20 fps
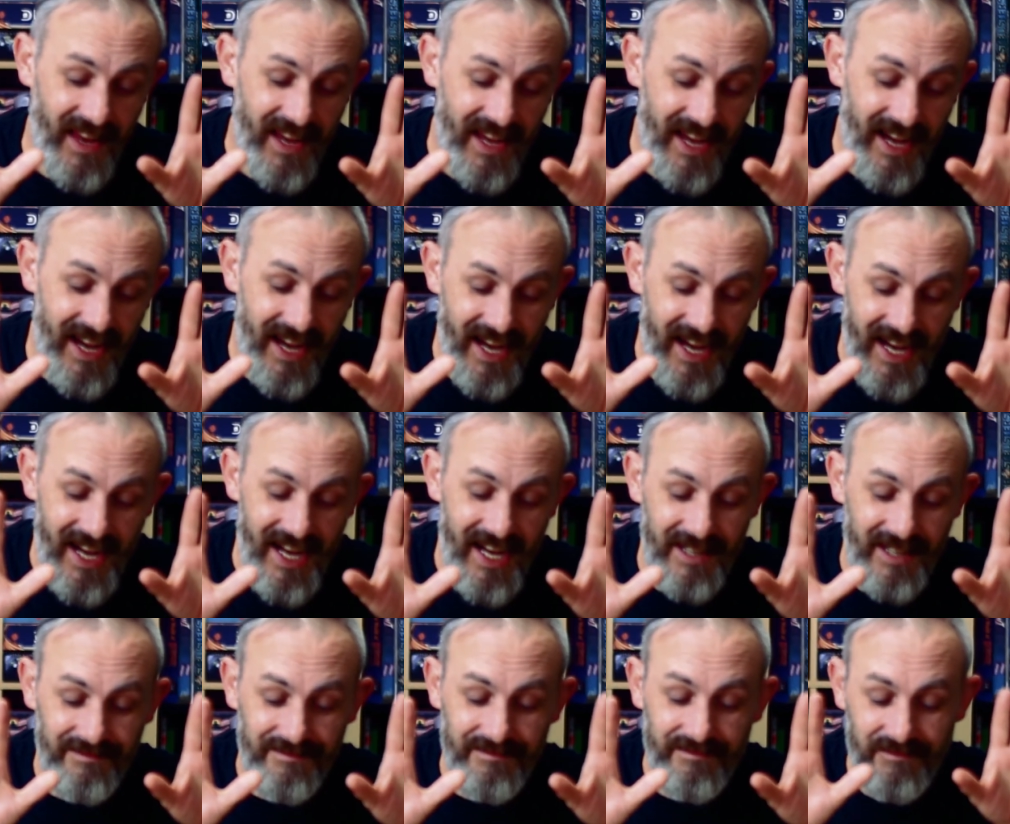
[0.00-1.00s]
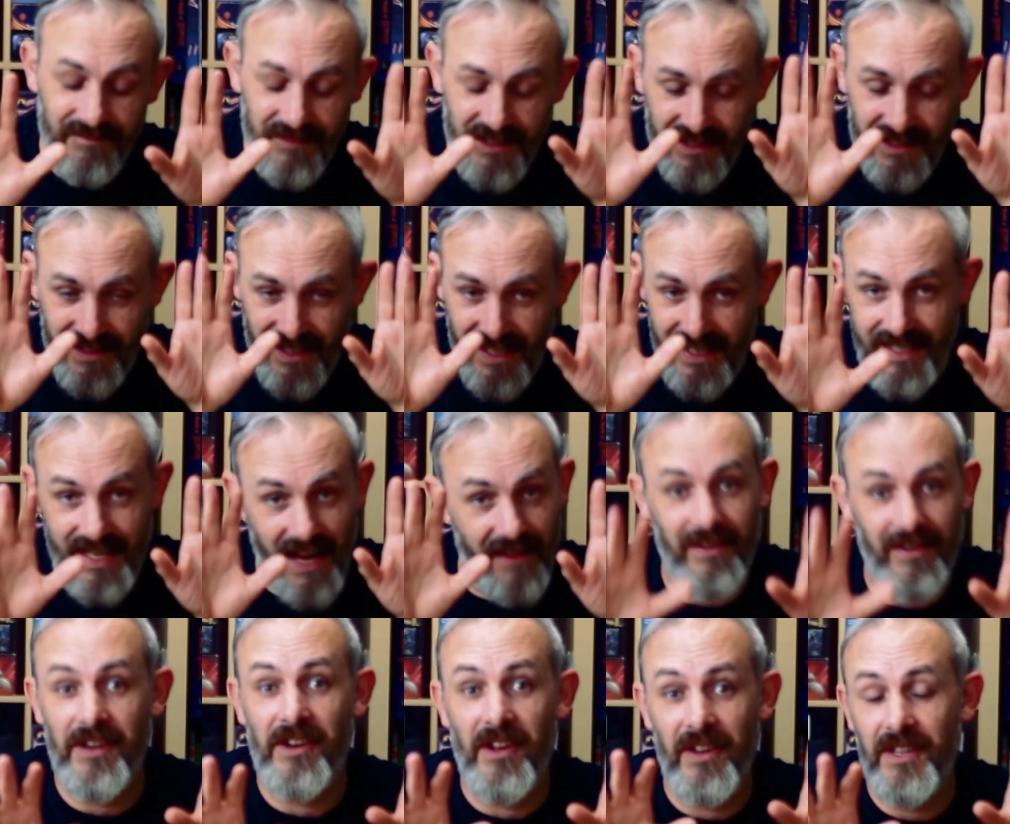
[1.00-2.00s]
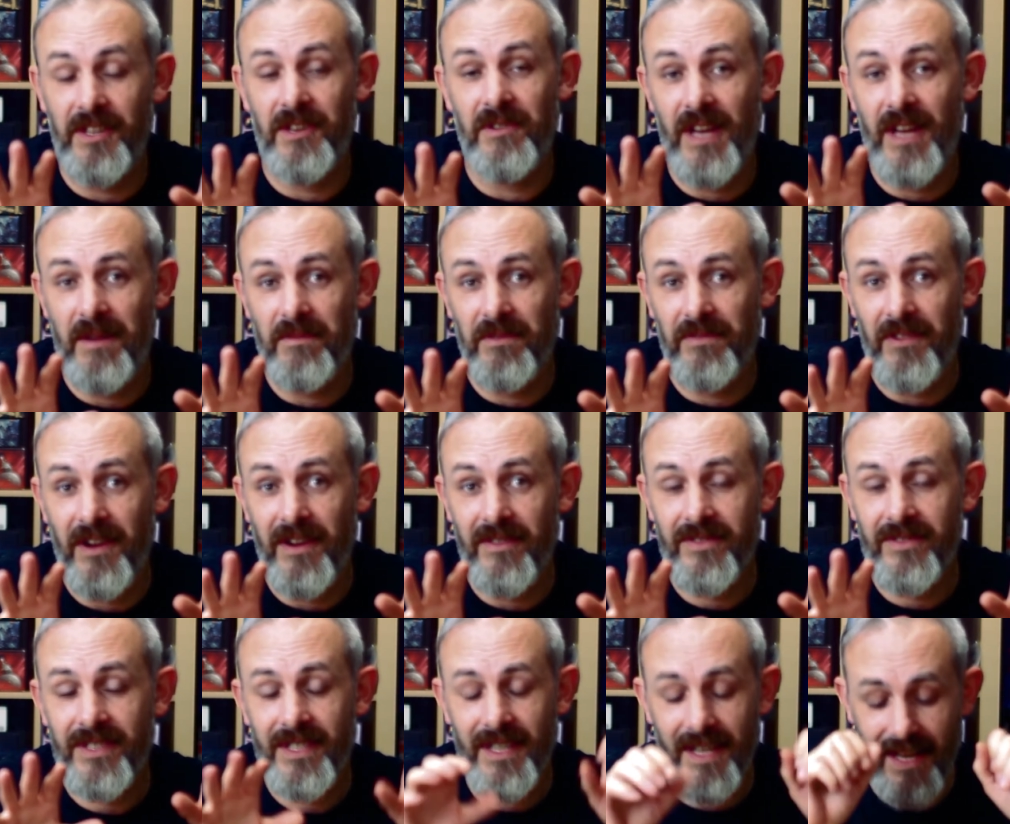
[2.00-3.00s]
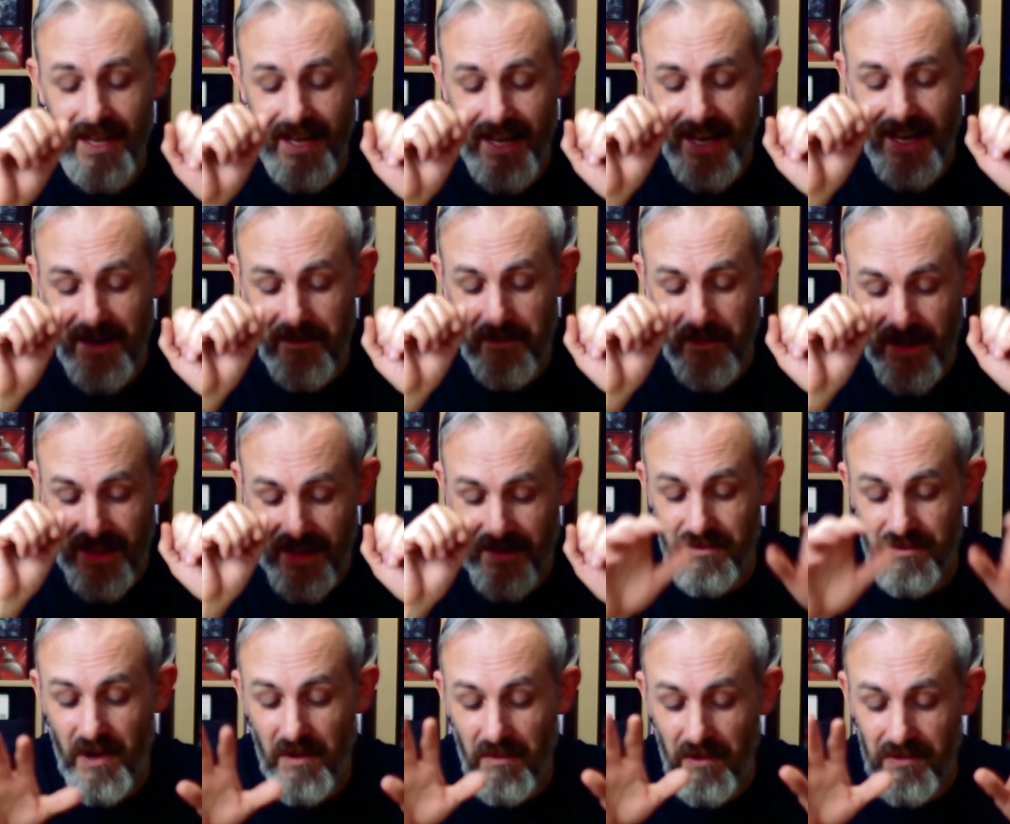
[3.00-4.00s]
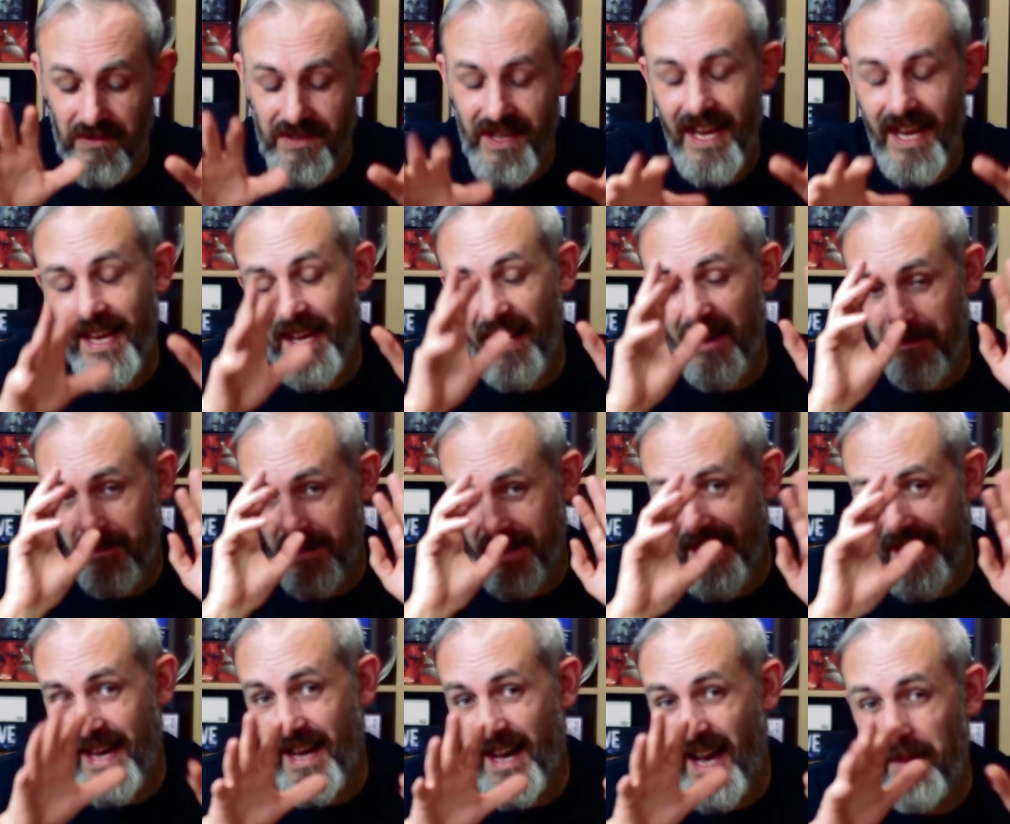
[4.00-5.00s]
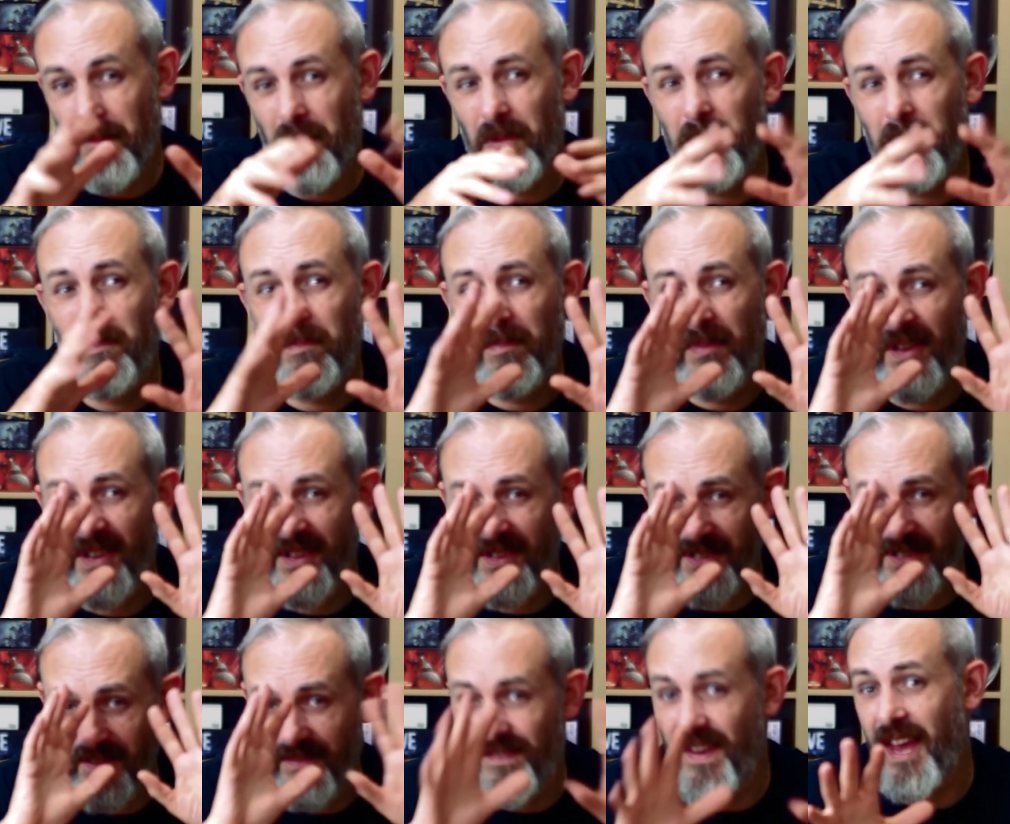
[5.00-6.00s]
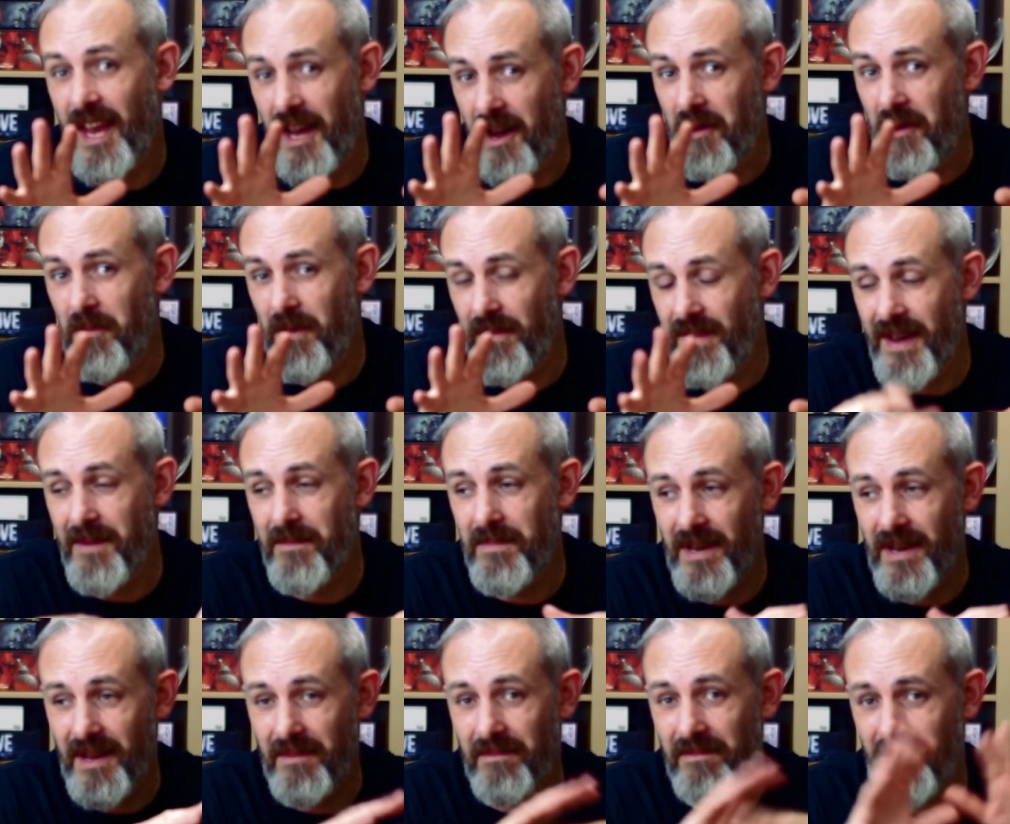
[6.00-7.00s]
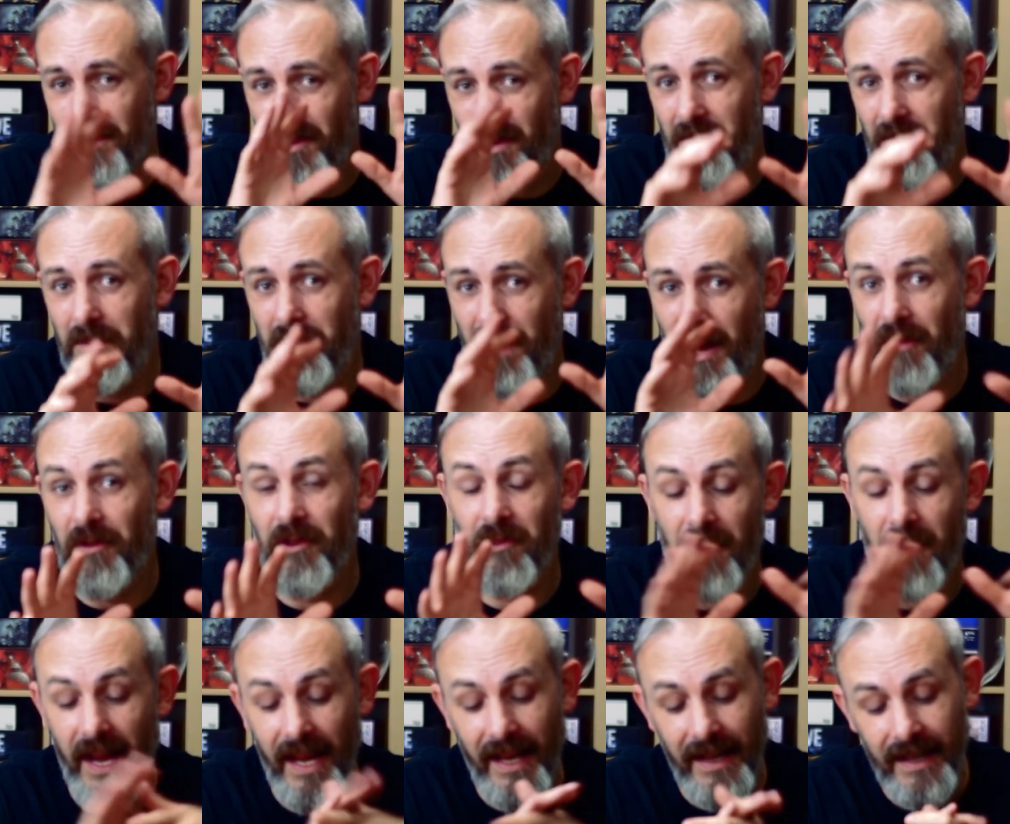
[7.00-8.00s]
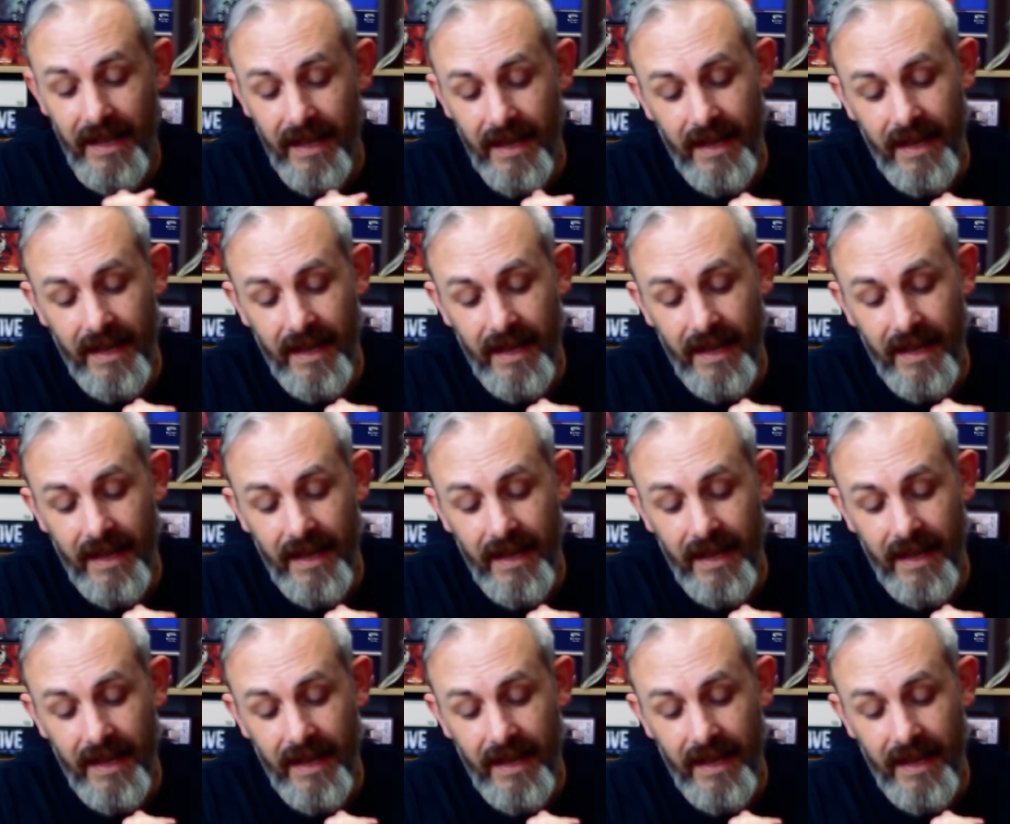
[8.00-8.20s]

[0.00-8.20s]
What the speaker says: but it's definitely not the new Game of Thrones. That's all I will say. But yeah, I will persevere with it, but I'm not blown away.